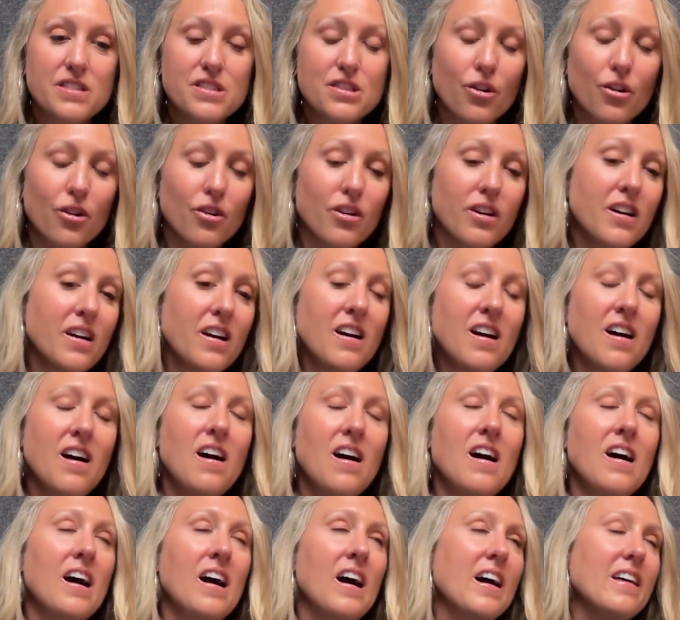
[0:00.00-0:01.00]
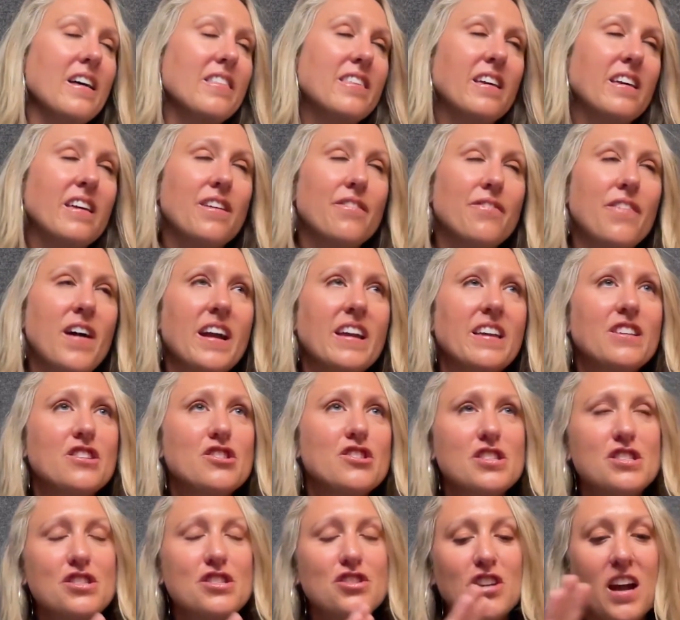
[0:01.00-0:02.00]
So I think if I can
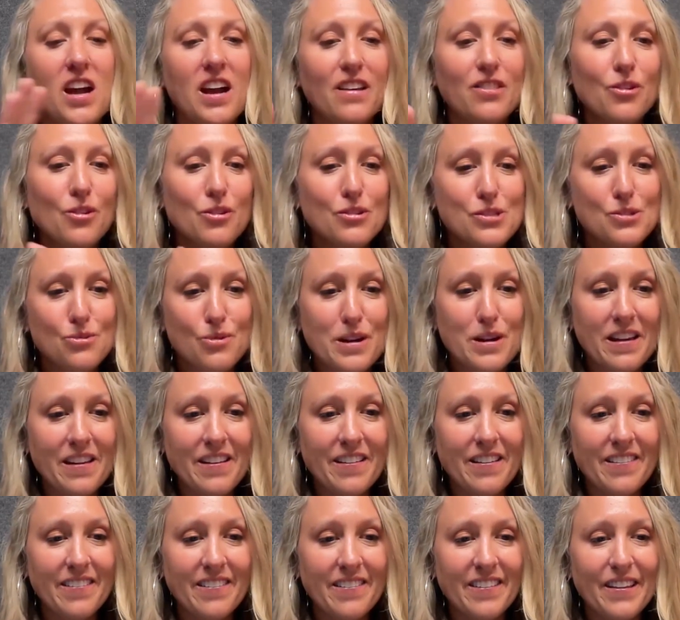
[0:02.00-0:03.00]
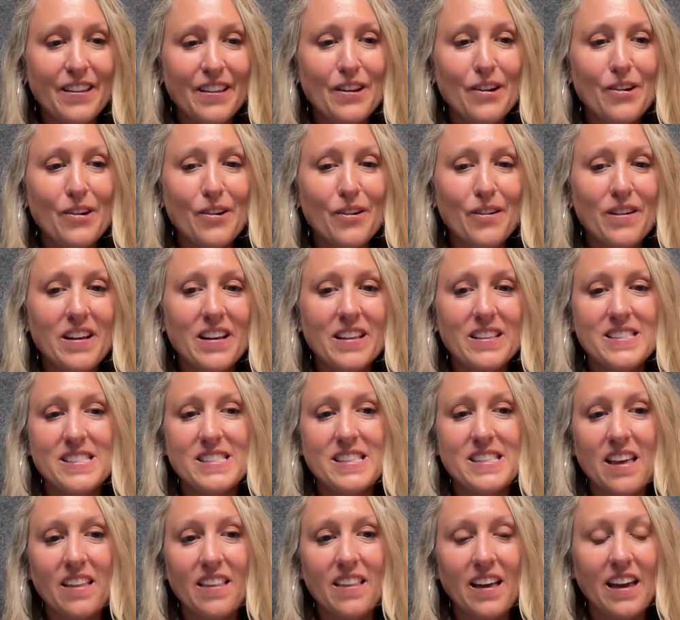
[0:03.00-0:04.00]
just check those three, you know, and
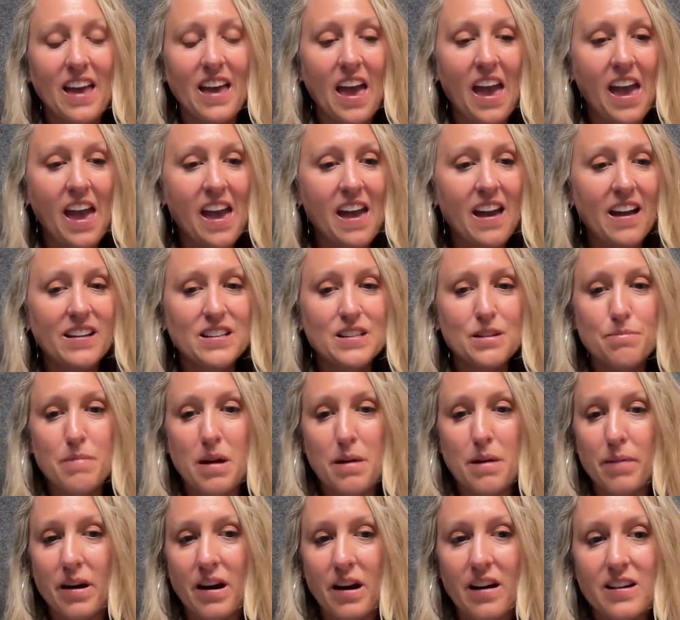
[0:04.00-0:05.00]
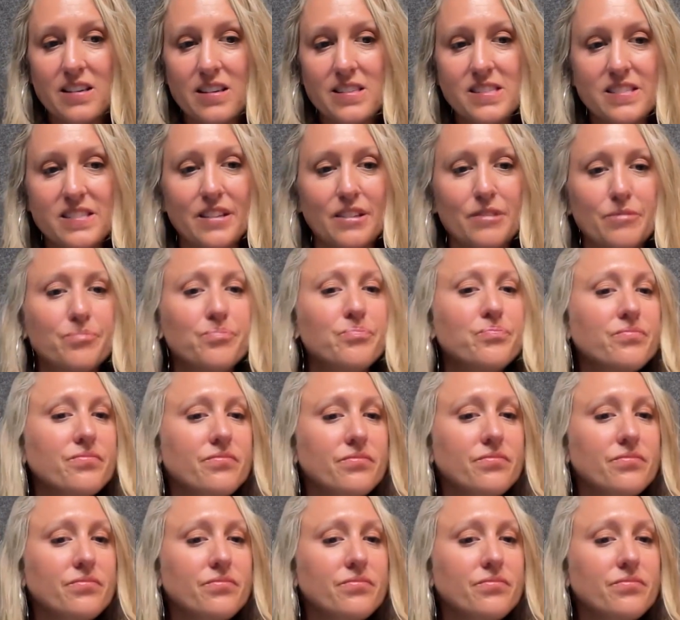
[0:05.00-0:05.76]
say like, hey, I did my best and